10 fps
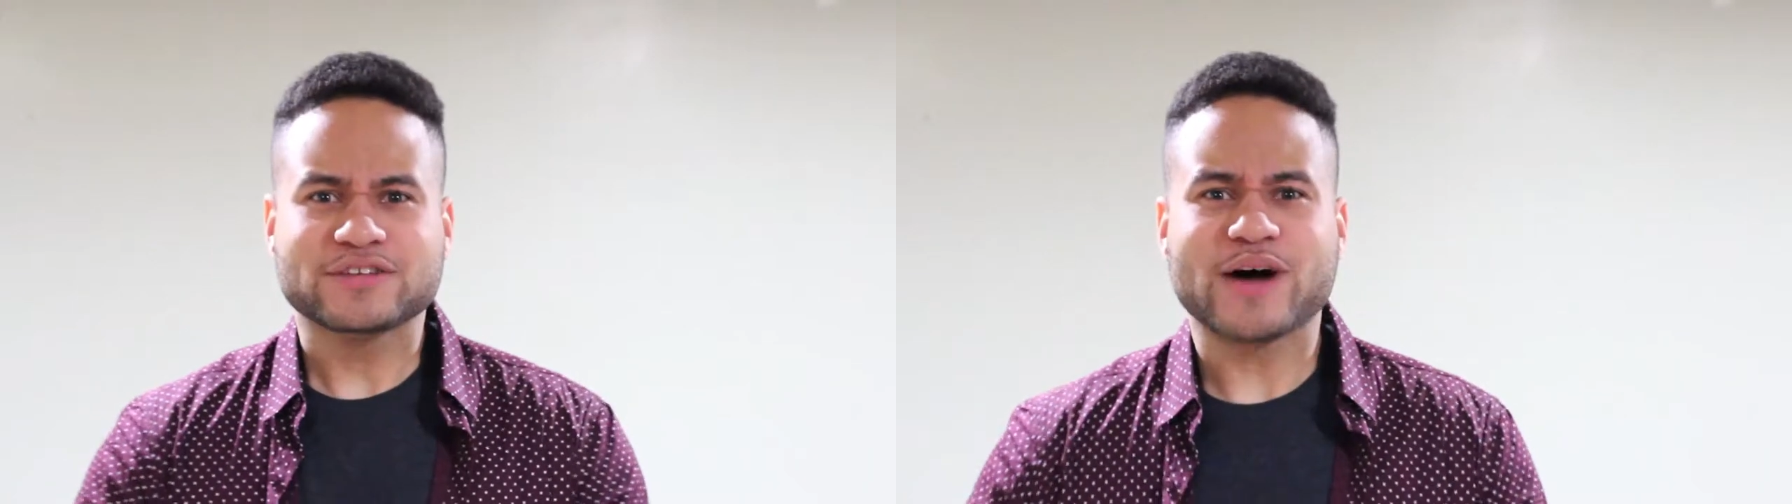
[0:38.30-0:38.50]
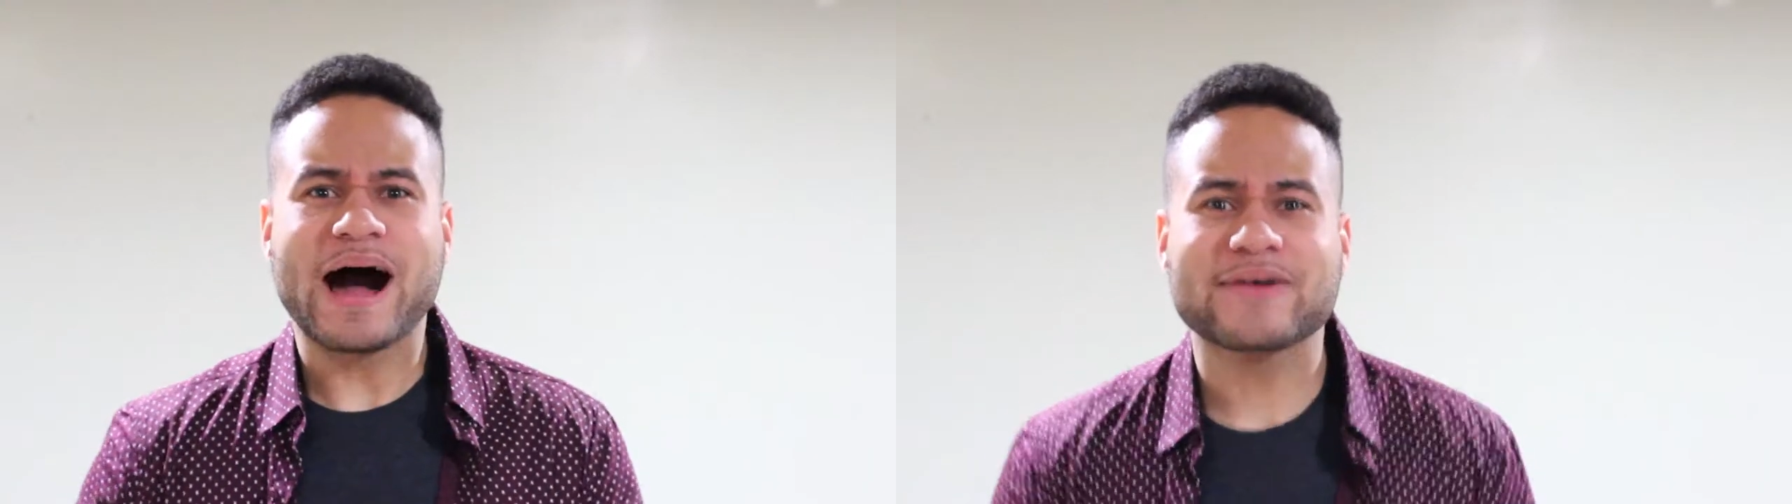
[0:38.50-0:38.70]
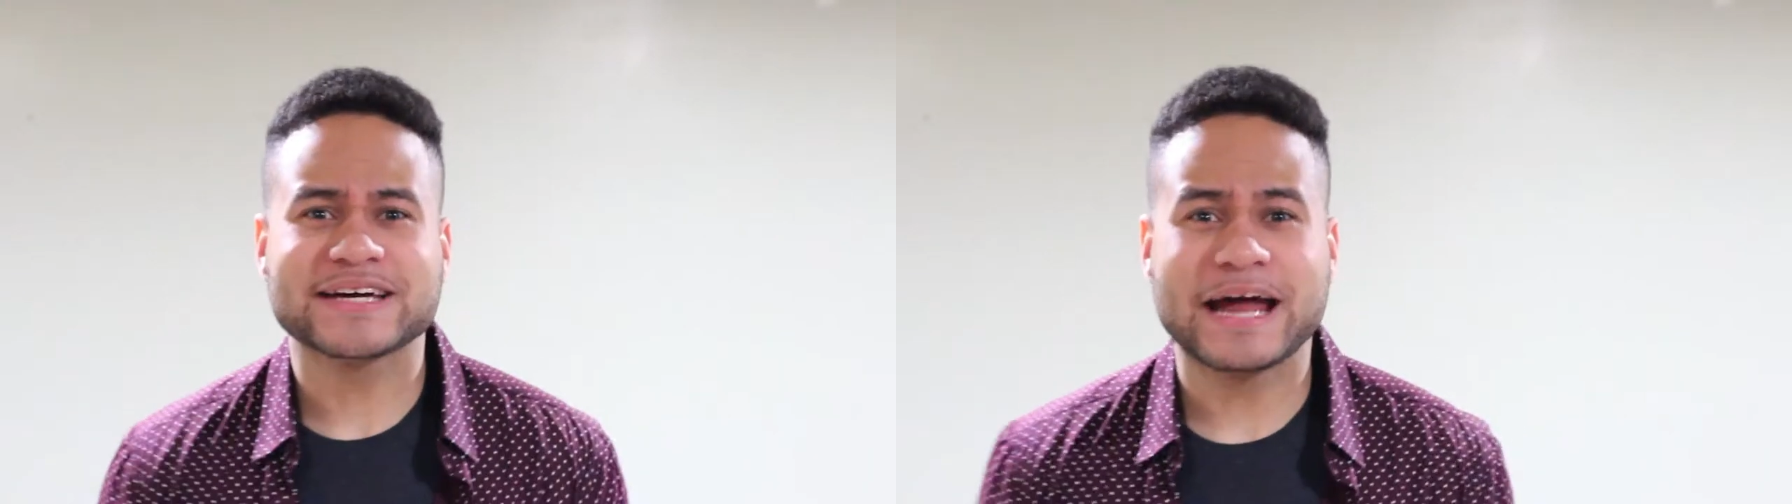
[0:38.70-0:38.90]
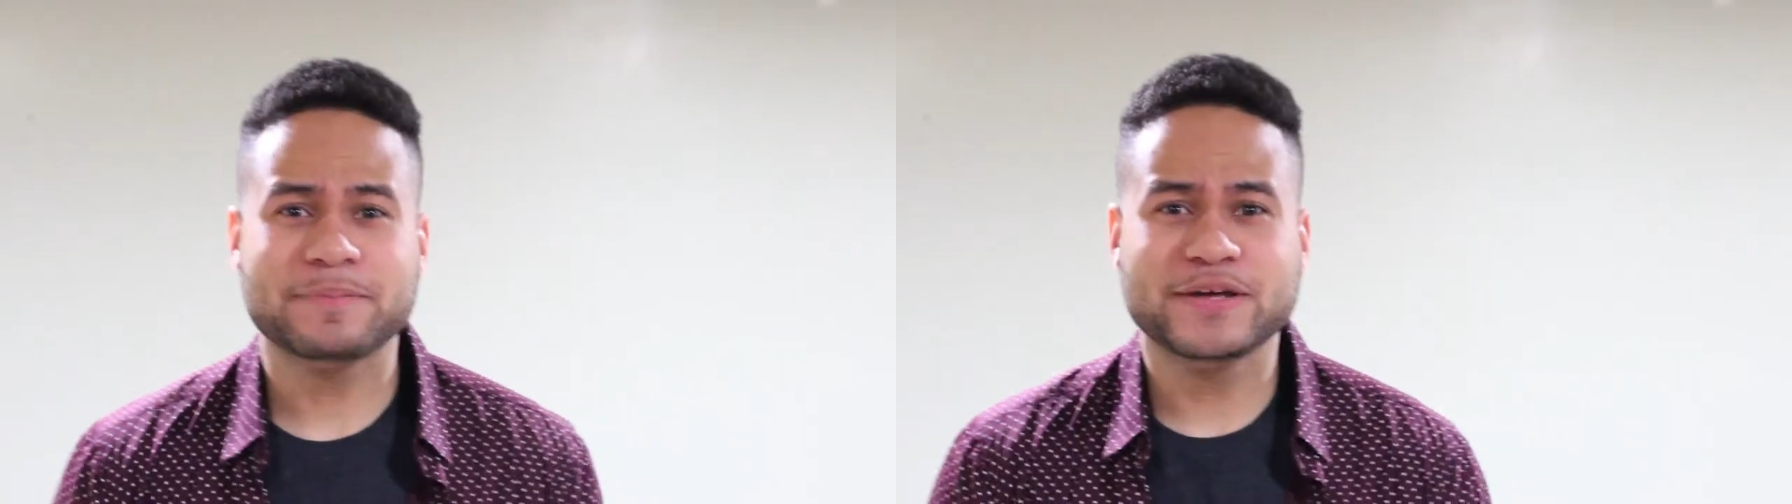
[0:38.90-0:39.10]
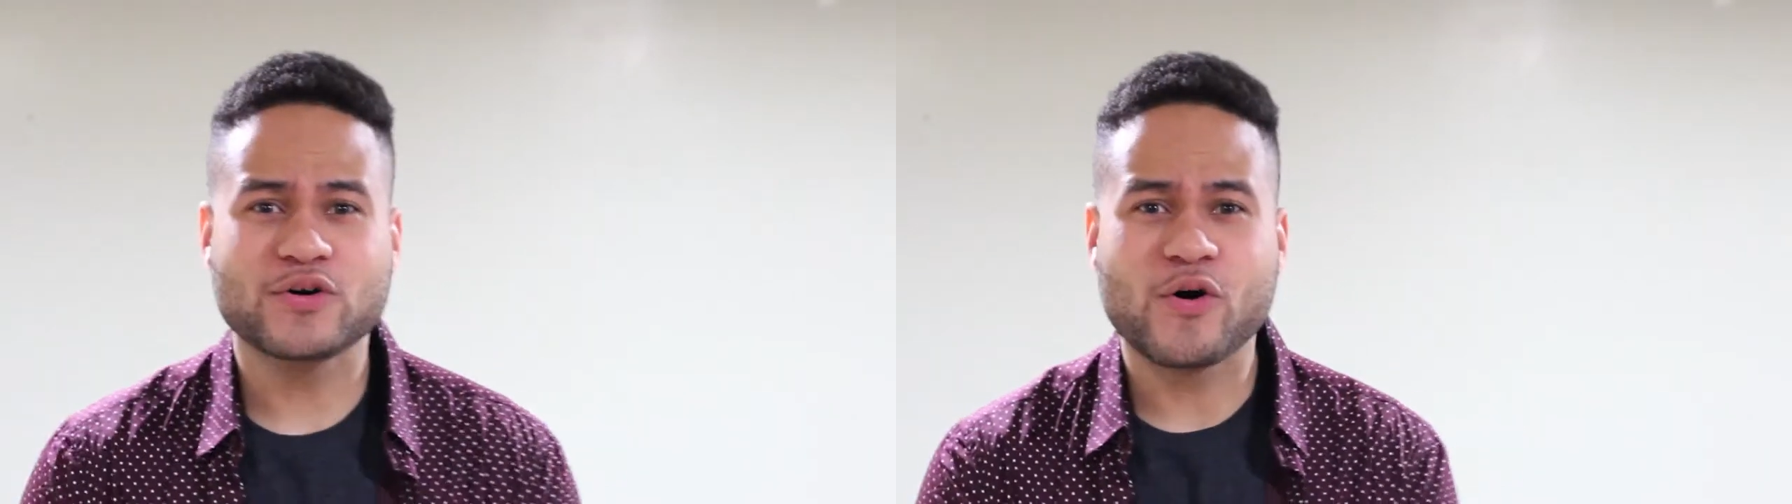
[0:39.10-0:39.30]
So how can I
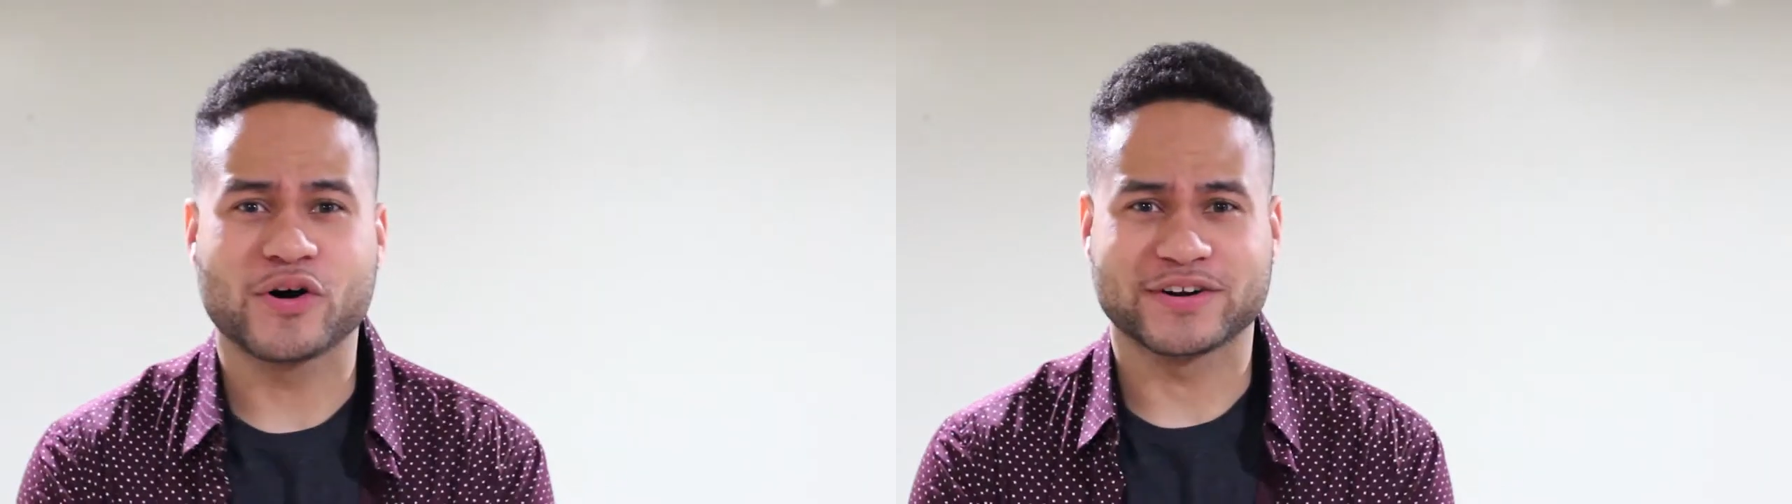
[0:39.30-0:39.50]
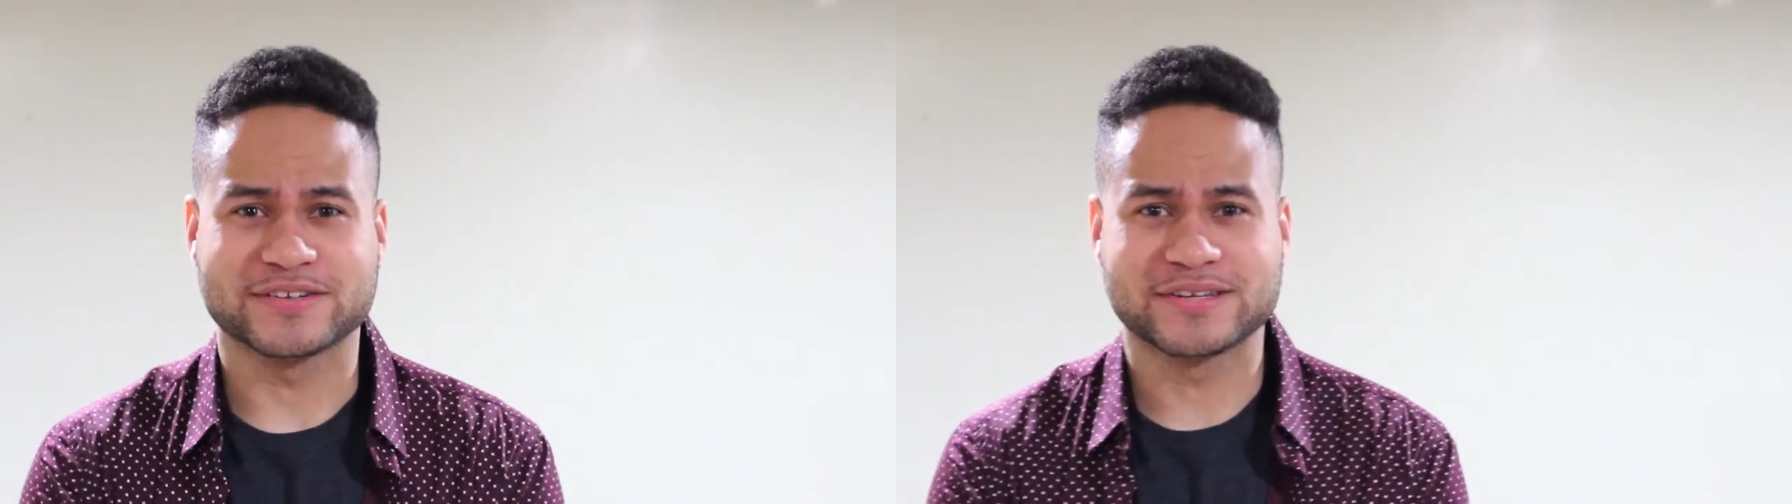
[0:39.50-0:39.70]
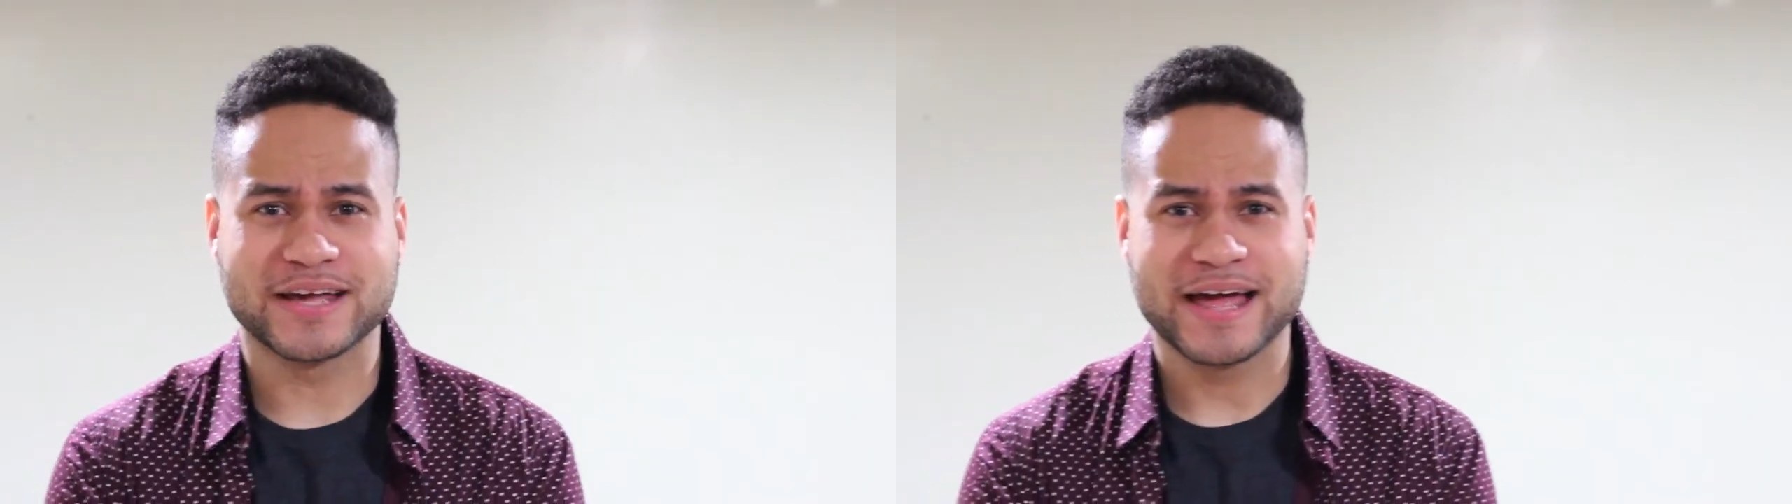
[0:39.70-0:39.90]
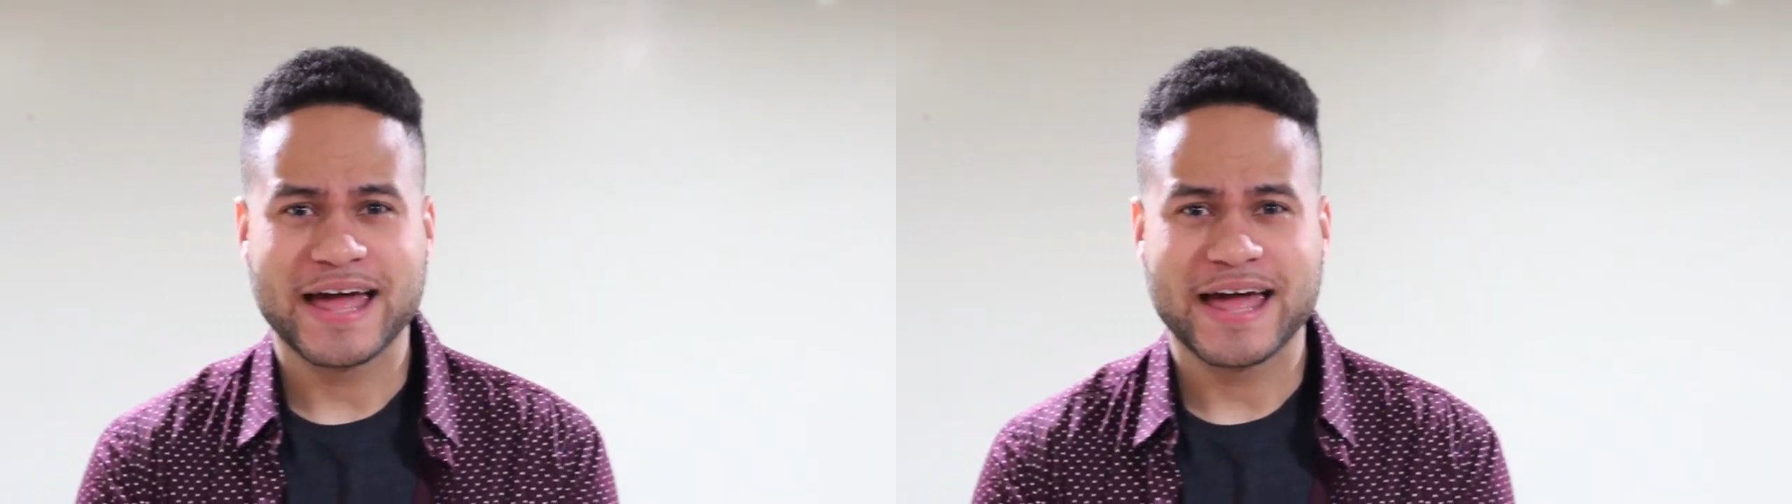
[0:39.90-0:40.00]
be yours?